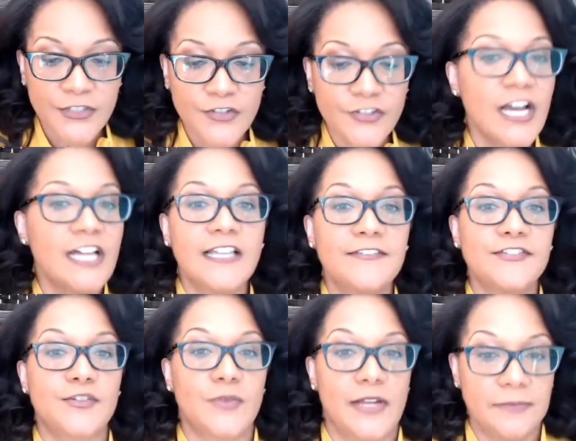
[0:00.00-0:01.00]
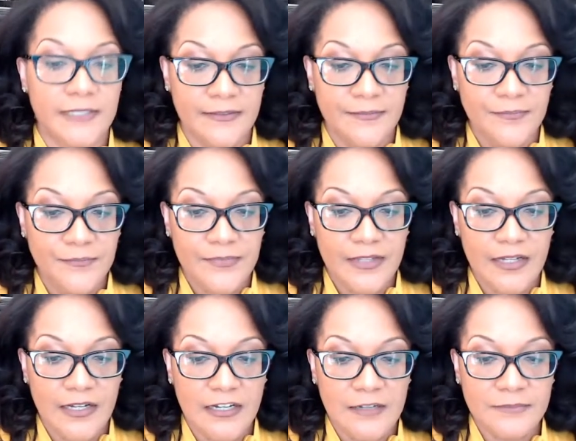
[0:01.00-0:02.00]
you're not left scrambling
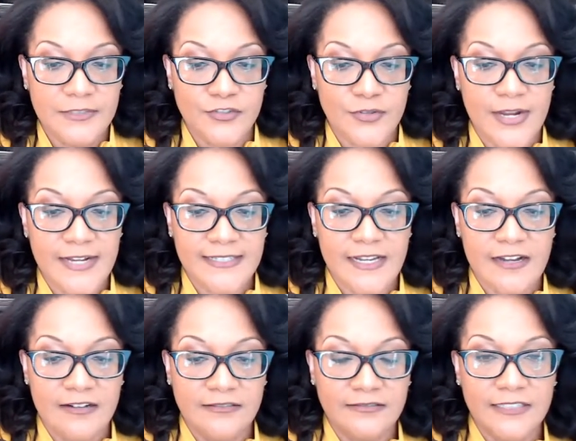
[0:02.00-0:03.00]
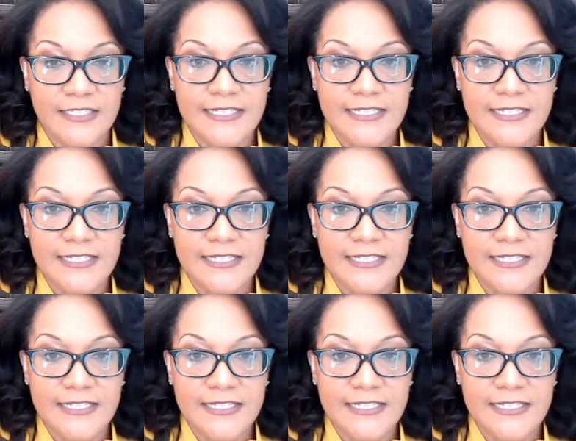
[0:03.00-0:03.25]
to track down